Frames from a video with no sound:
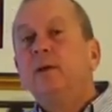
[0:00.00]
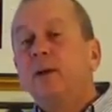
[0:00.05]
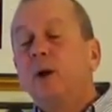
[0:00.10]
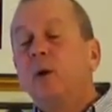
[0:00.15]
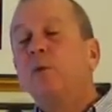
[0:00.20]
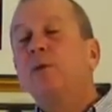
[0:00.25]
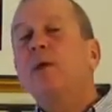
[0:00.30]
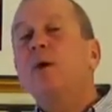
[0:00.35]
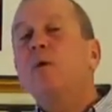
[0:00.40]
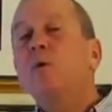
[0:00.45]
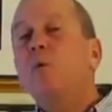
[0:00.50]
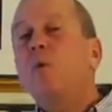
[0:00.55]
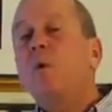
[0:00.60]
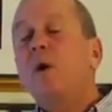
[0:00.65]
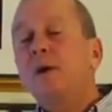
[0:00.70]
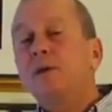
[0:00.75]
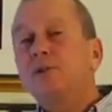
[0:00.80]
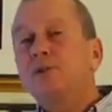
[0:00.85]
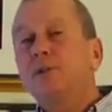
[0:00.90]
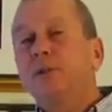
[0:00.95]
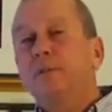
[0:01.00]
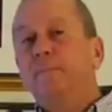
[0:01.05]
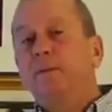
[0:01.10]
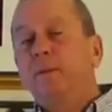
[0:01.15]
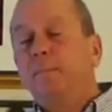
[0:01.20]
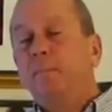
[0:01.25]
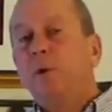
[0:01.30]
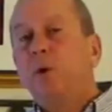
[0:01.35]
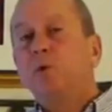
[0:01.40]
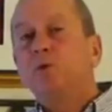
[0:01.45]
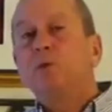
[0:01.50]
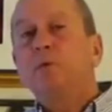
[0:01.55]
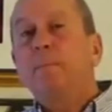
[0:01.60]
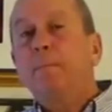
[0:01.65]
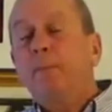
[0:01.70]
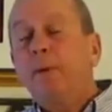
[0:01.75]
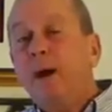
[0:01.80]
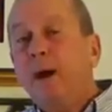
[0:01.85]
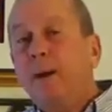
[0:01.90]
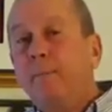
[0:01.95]
Now without question, the
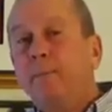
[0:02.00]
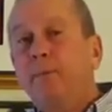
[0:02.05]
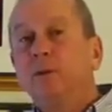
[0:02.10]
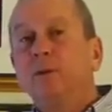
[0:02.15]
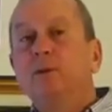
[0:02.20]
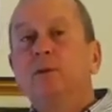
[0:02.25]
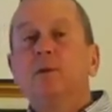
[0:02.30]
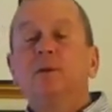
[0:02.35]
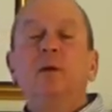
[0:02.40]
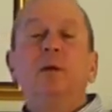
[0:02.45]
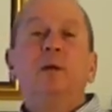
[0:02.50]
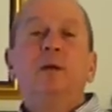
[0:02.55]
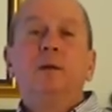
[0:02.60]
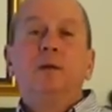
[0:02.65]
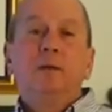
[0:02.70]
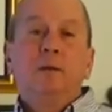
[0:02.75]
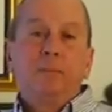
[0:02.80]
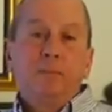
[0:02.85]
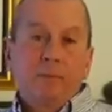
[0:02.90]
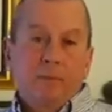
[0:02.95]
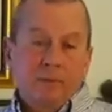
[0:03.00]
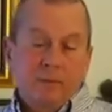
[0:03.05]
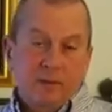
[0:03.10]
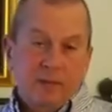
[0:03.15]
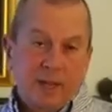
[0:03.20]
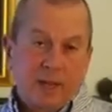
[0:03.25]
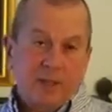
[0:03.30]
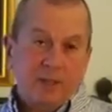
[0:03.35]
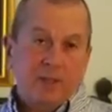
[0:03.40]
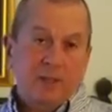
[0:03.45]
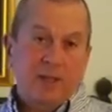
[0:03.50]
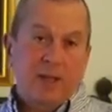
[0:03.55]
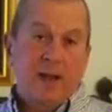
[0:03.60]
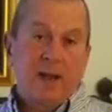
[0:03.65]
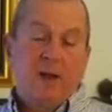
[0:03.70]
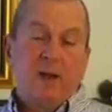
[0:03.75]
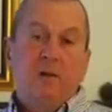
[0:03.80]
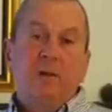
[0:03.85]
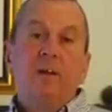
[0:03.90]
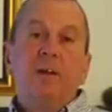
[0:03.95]
most popular
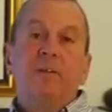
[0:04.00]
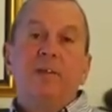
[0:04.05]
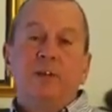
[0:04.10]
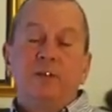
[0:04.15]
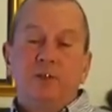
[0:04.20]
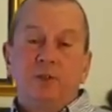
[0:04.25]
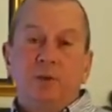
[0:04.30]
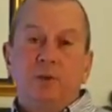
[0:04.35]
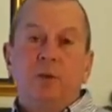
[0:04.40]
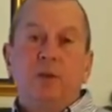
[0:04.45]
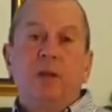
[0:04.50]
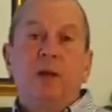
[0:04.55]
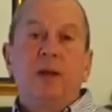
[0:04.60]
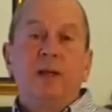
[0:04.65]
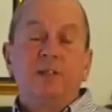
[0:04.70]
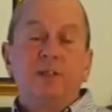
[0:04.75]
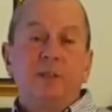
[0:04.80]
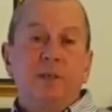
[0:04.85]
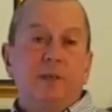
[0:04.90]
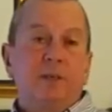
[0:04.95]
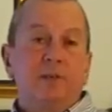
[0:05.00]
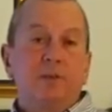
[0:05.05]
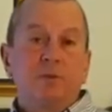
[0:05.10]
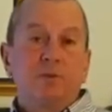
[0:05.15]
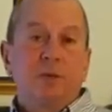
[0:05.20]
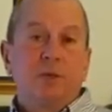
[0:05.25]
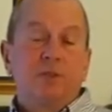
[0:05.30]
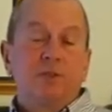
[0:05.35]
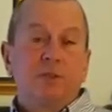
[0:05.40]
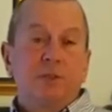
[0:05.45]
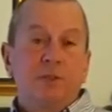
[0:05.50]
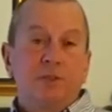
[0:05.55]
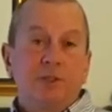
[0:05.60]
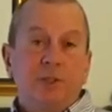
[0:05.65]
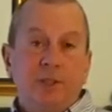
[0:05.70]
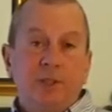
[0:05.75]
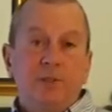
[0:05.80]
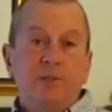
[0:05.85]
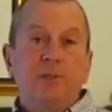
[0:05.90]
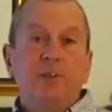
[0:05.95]
textile that is utilized in the construction of
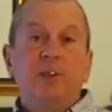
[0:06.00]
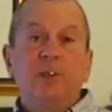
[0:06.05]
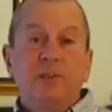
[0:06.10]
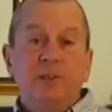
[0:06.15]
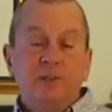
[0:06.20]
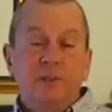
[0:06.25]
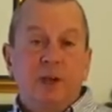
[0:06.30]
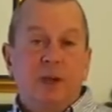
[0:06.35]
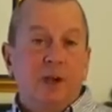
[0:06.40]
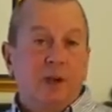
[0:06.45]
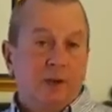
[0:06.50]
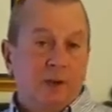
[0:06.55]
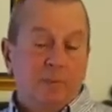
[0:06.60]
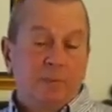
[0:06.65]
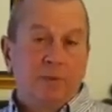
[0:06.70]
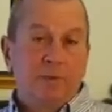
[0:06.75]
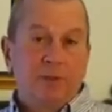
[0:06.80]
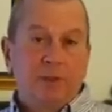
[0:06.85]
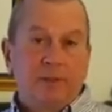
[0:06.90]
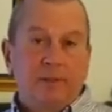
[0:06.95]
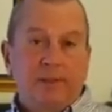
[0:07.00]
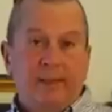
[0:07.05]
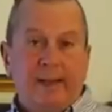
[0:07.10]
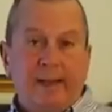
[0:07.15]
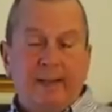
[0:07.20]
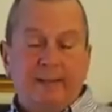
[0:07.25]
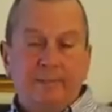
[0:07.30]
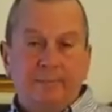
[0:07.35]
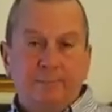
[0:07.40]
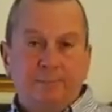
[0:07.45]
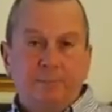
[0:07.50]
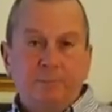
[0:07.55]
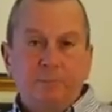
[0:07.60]
sheets is 100% cotton.